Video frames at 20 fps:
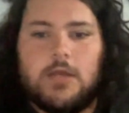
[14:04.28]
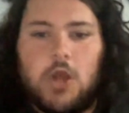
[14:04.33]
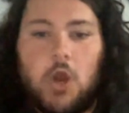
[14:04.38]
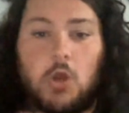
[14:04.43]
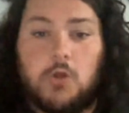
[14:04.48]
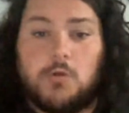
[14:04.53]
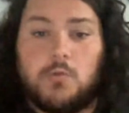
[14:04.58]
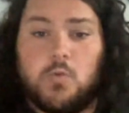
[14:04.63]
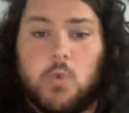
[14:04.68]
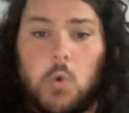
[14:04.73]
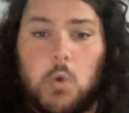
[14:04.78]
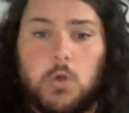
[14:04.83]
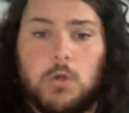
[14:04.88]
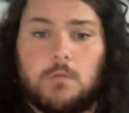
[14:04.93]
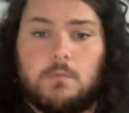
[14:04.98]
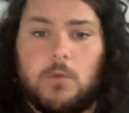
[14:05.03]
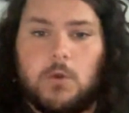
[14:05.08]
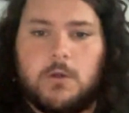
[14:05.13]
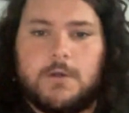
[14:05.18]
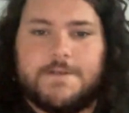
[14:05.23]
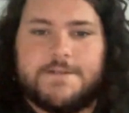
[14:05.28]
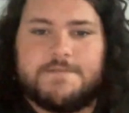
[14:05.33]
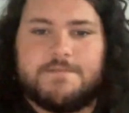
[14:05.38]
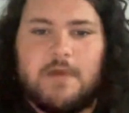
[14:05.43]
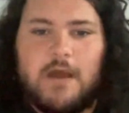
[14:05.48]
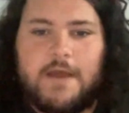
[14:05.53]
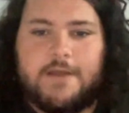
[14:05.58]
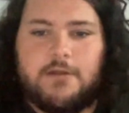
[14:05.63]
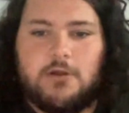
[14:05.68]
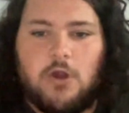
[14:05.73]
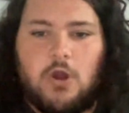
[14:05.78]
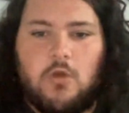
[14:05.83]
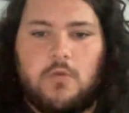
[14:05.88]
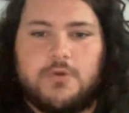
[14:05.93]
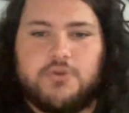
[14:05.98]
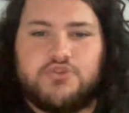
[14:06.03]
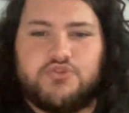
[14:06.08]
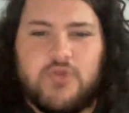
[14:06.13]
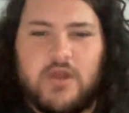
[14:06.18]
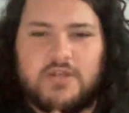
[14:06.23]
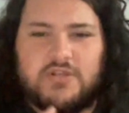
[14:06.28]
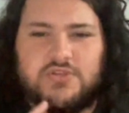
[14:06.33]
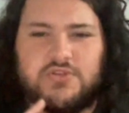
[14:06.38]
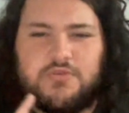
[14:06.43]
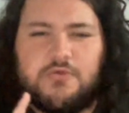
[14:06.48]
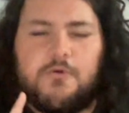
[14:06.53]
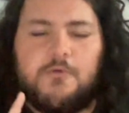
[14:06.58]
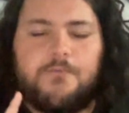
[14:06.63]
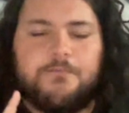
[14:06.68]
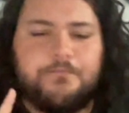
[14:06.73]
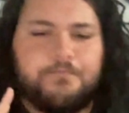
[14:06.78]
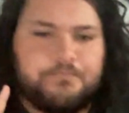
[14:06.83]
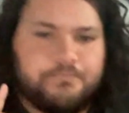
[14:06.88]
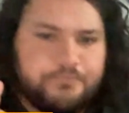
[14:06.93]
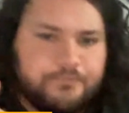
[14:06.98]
Carter Warren, Marcus Minor, Owen Drexel,